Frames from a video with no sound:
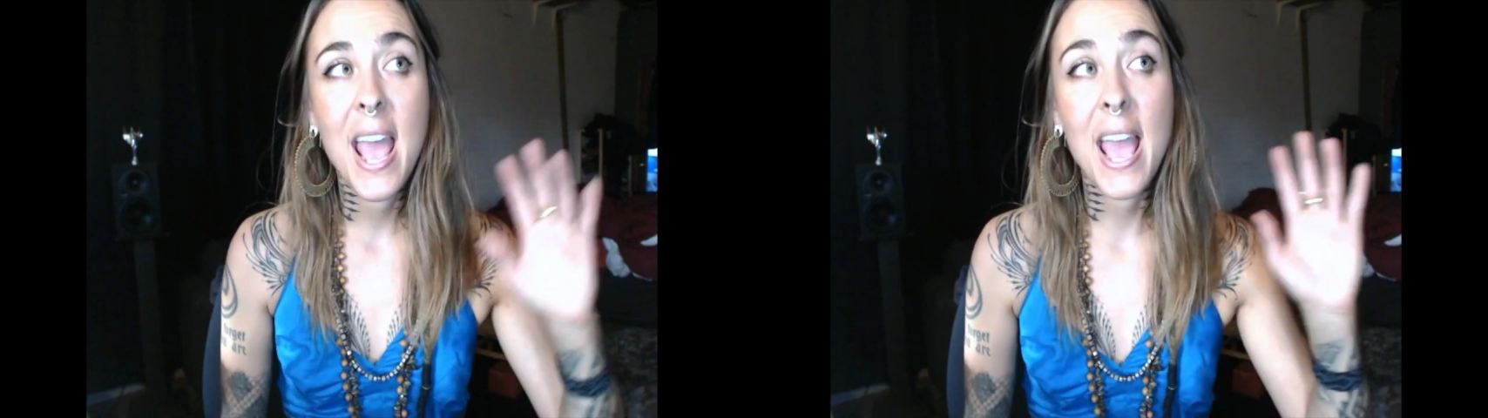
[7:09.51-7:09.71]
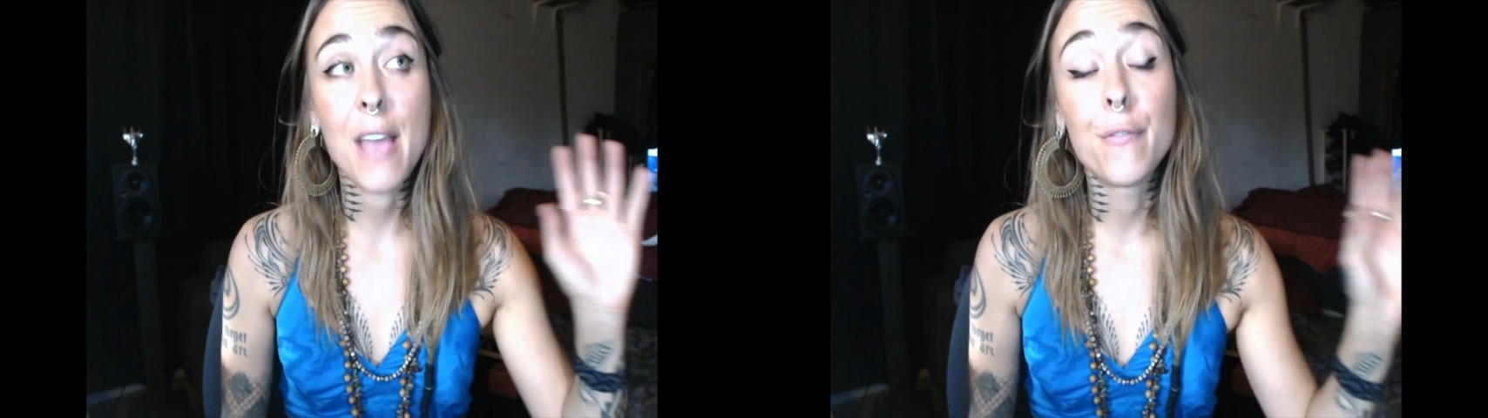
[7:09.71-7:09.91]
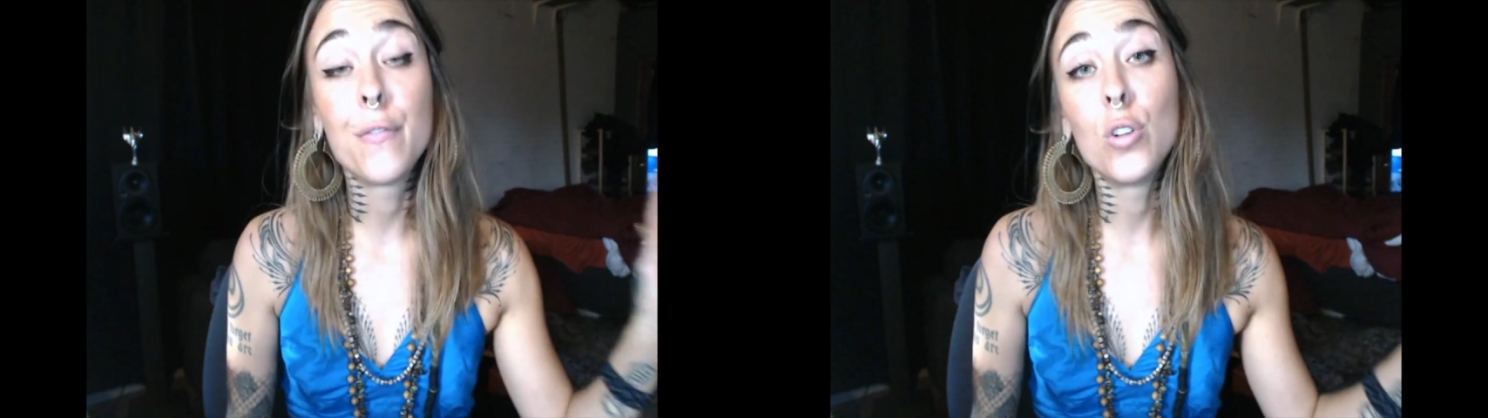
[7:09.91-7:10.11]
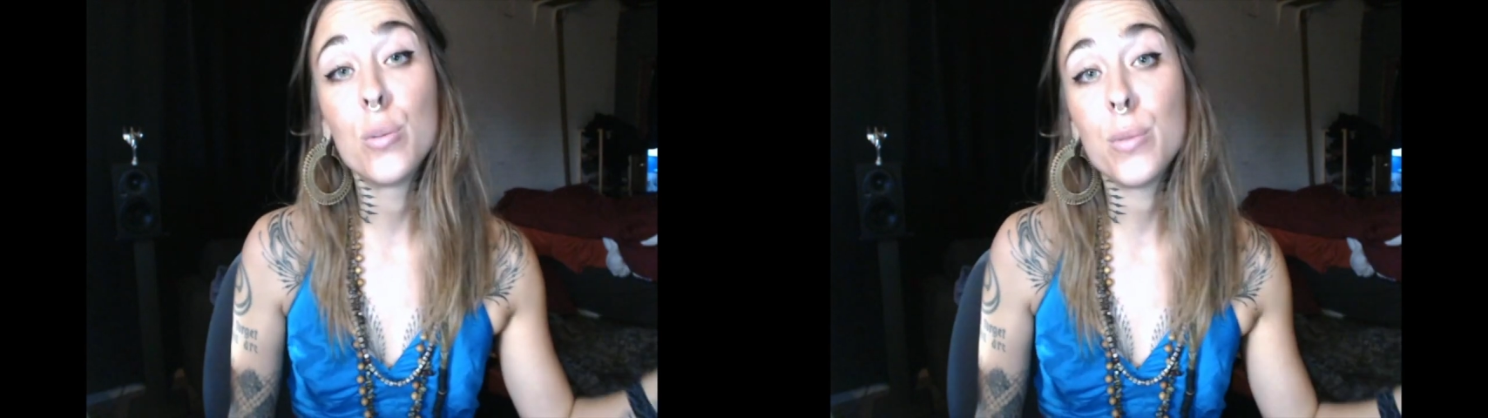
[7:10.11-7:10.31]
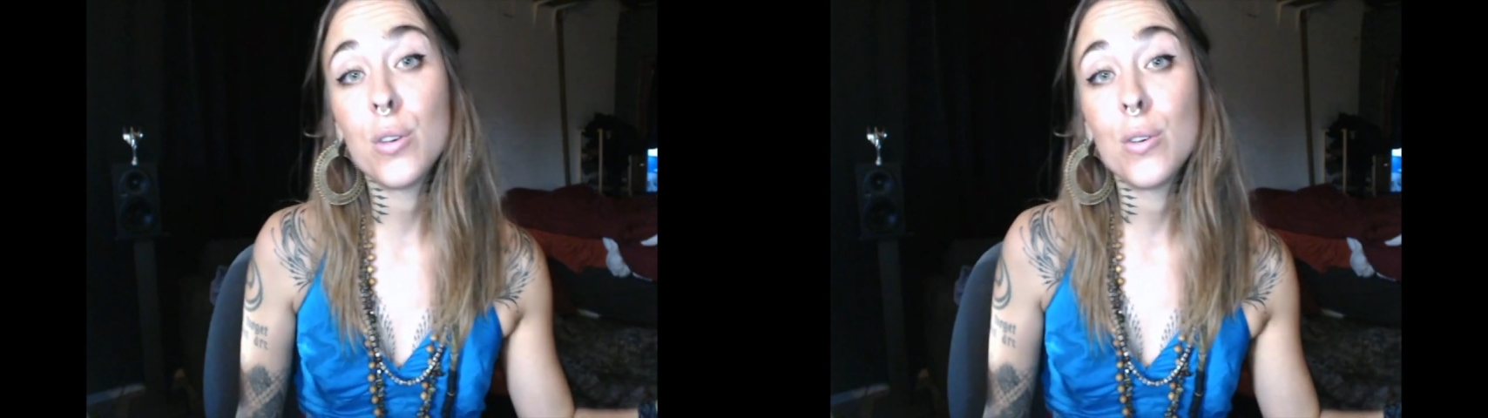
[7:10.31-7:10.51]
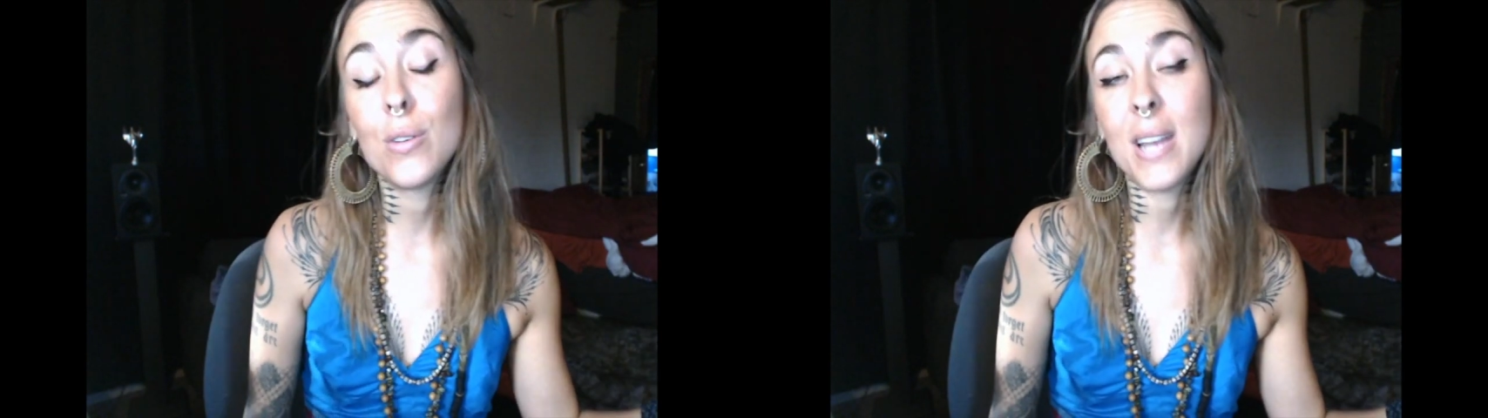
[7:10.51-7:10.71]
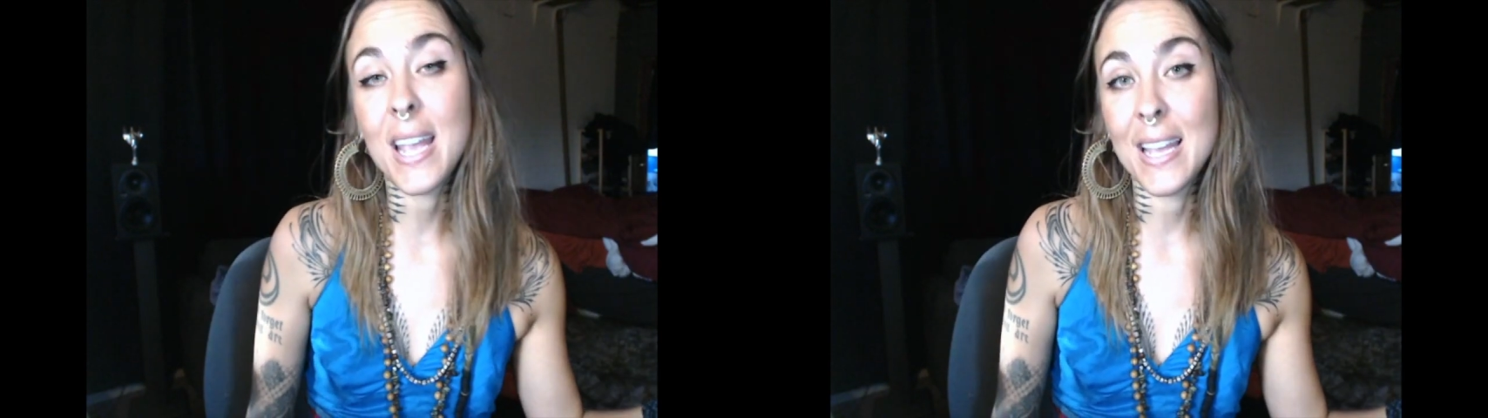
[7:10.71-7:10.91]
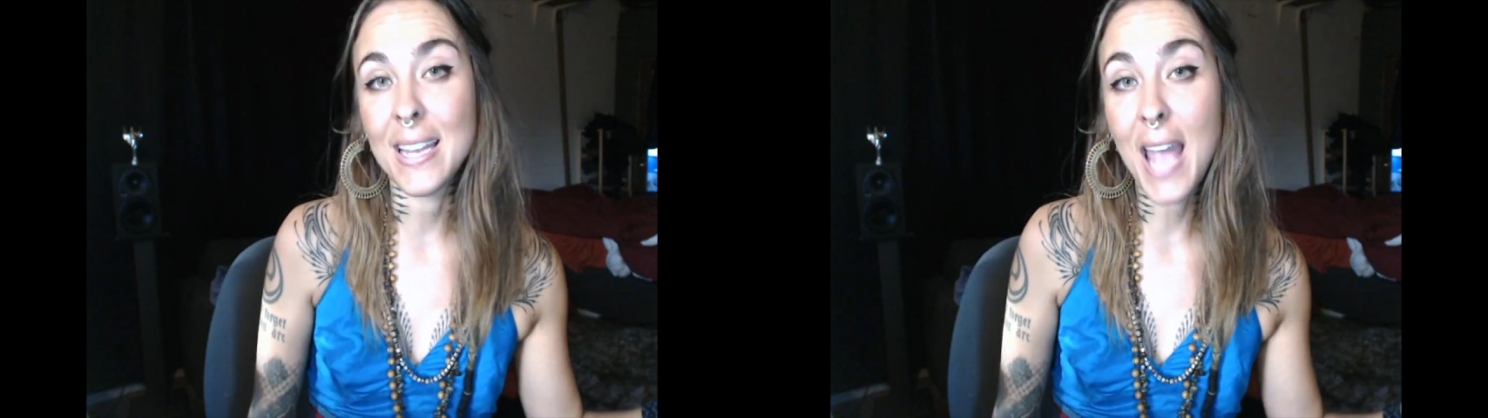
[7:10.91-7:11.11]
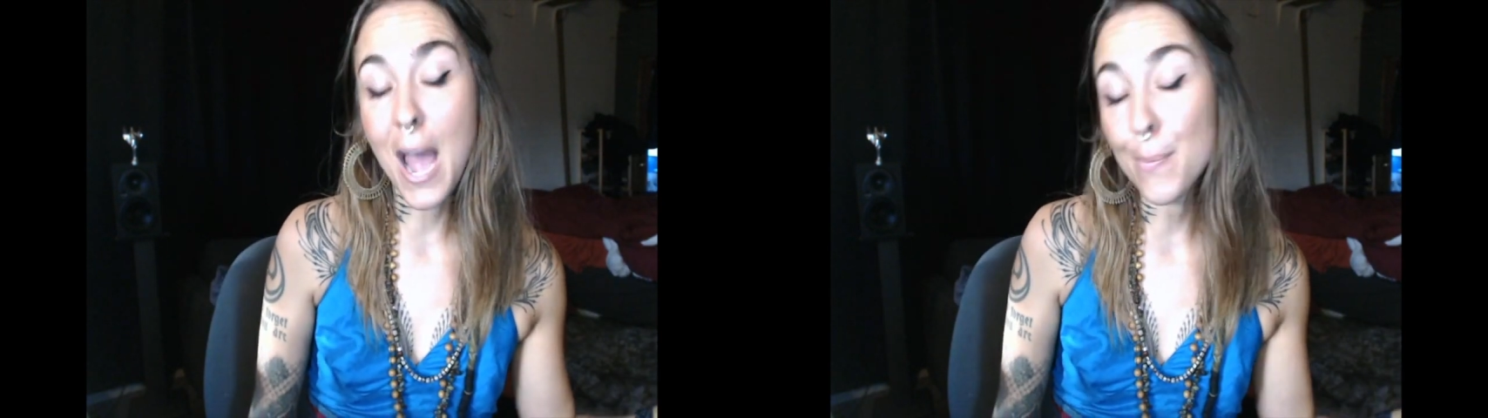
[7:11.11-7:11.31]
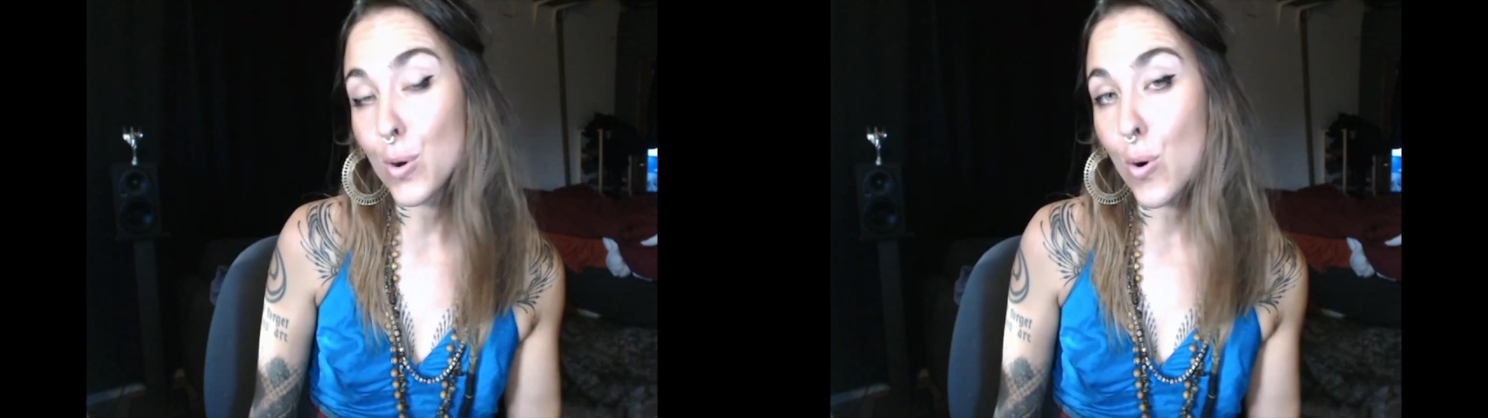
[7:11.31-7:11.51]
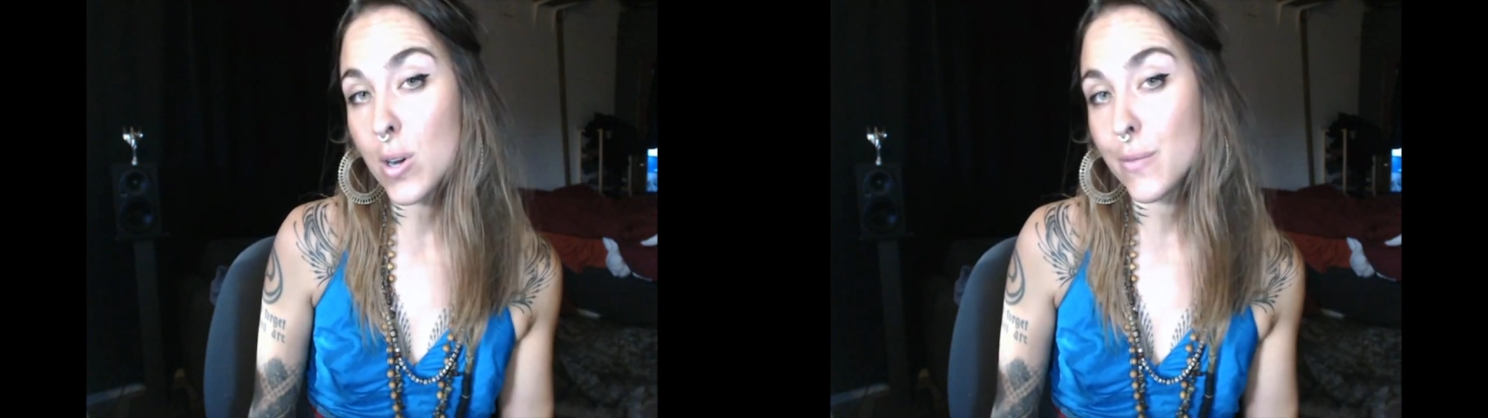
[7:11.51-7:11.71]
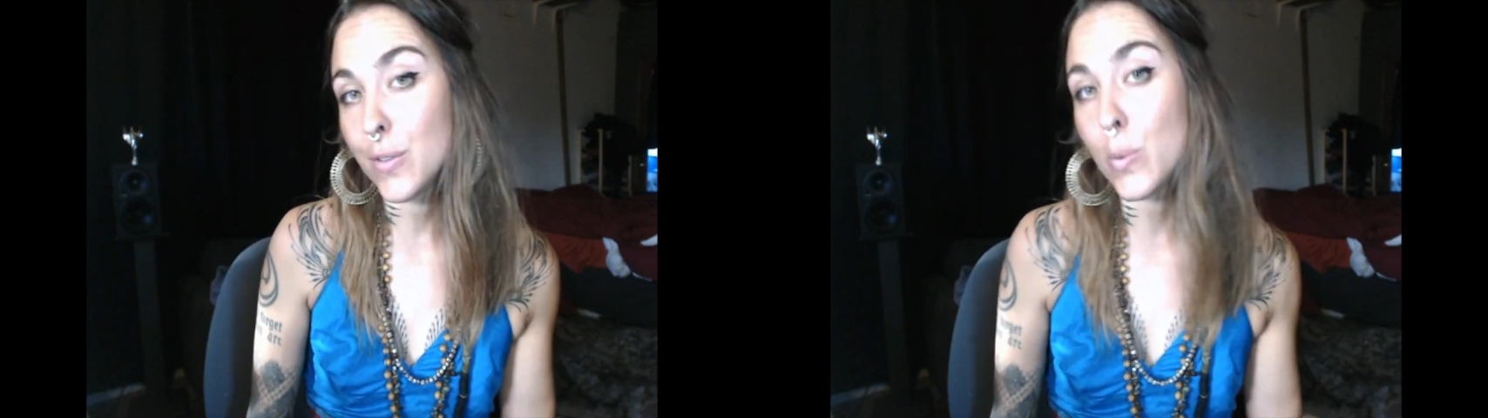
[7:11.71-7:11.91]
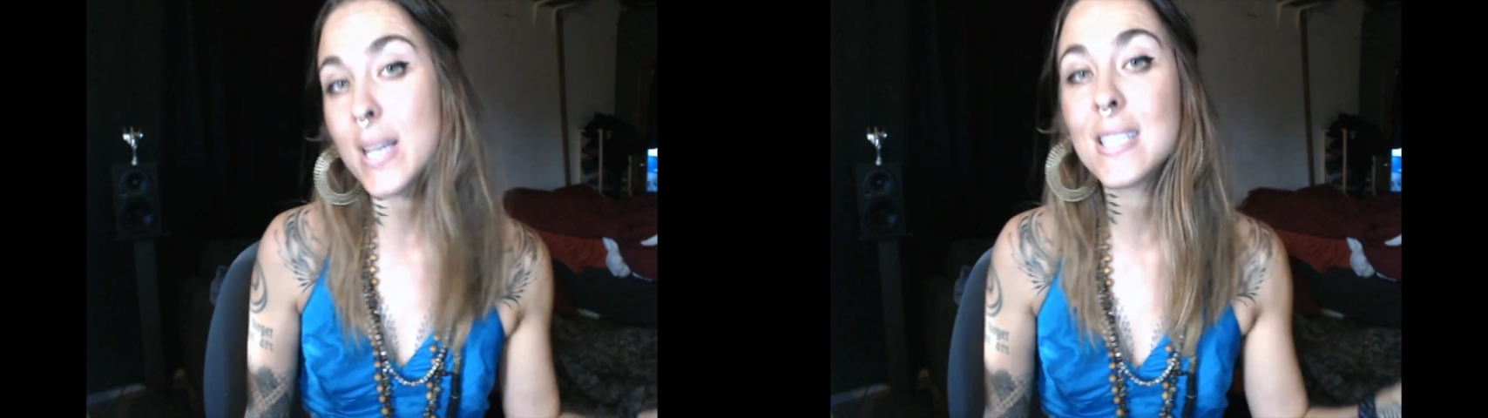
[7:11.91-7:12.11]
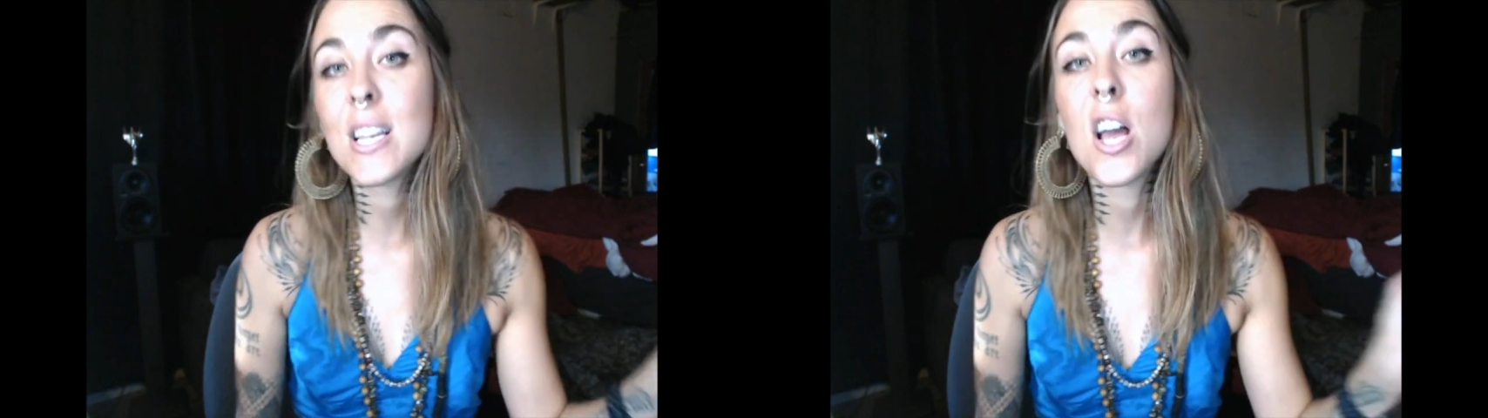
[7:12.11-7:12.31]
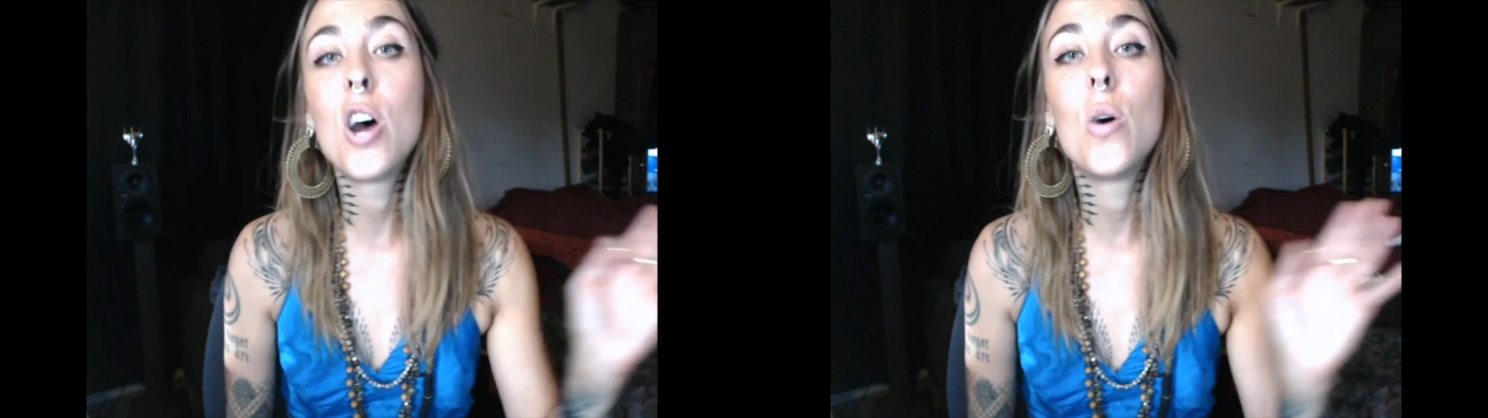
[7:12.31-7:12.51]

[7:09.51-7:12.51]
a full moon in Capricorn a few weeks ago,